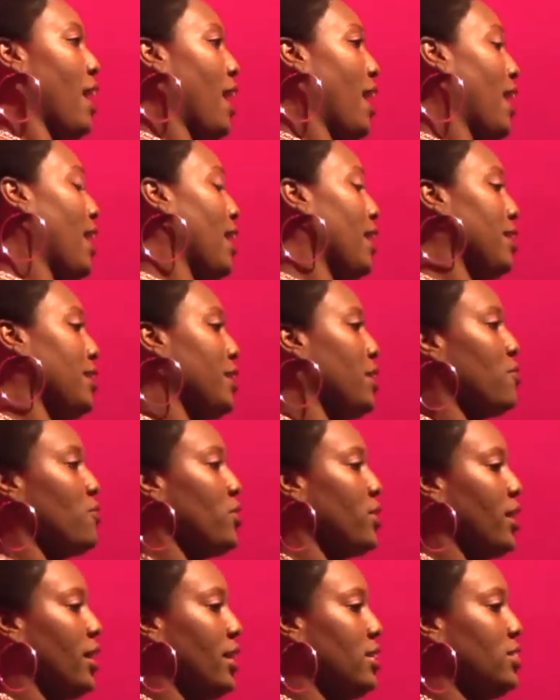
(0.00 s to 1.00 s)
I
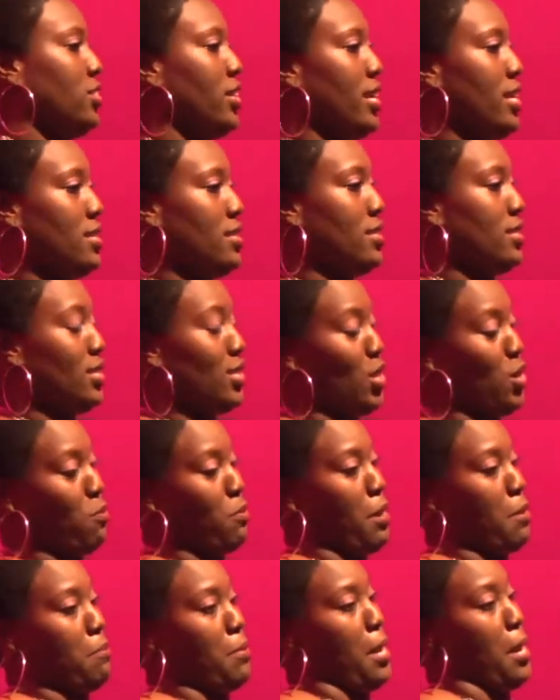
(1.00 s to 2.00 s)
never got a chance to tell
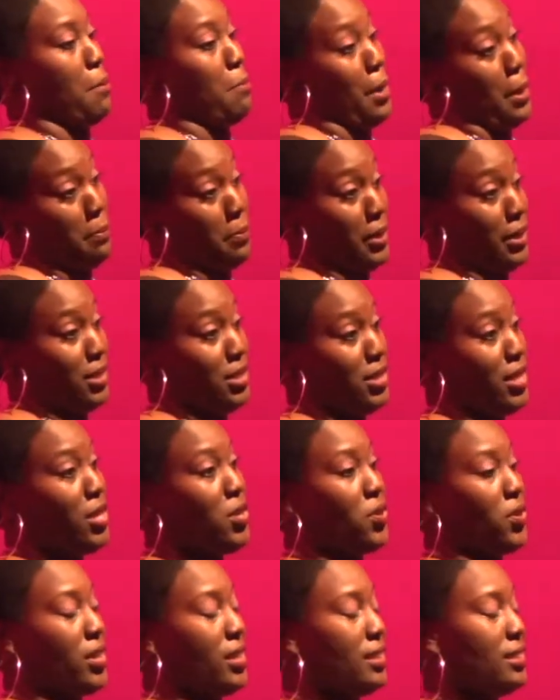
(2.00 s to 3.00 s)
my mom my big
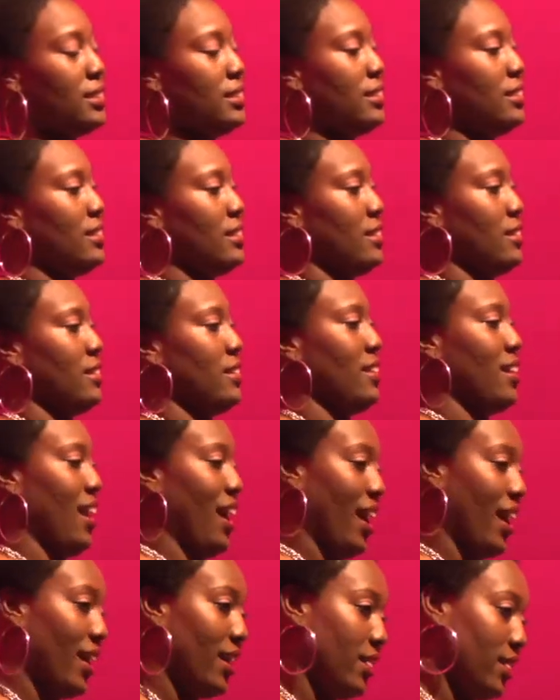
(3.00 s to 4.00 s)
secret.
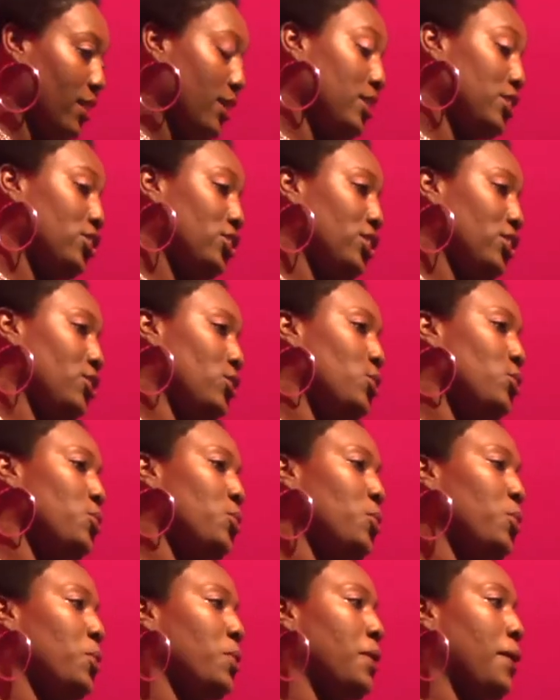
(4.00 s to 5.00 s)
I think she
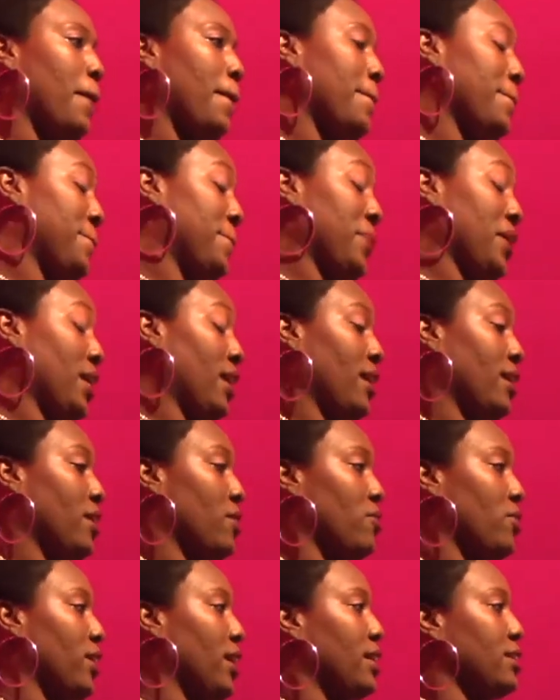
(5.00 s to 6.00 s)
knew, but I
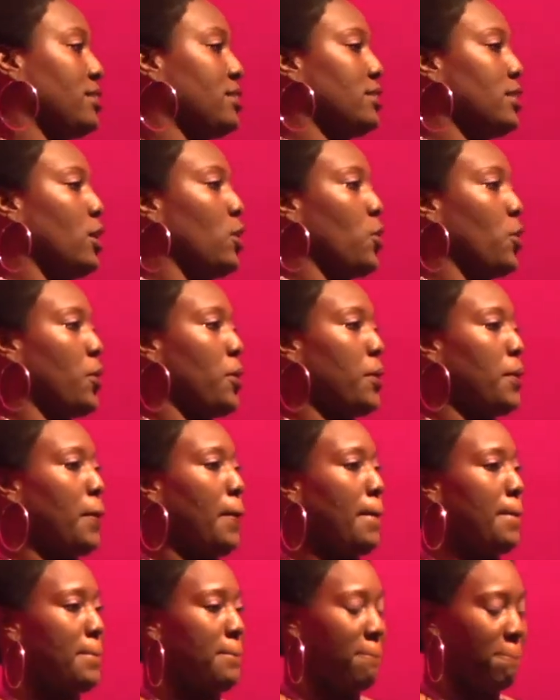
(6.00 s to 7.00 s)
never got to tell her.
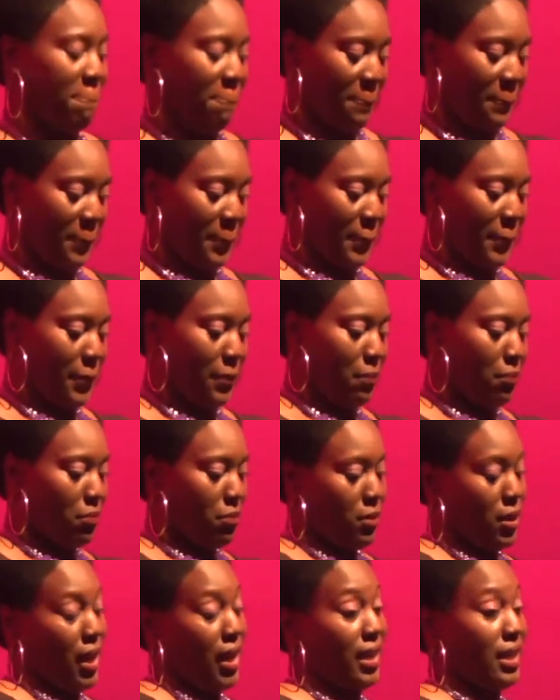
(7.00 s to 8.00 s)

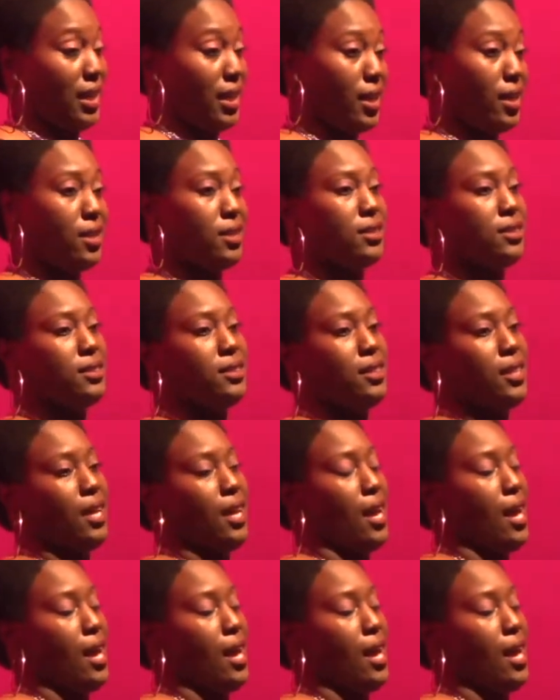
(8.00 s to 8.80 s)
Again,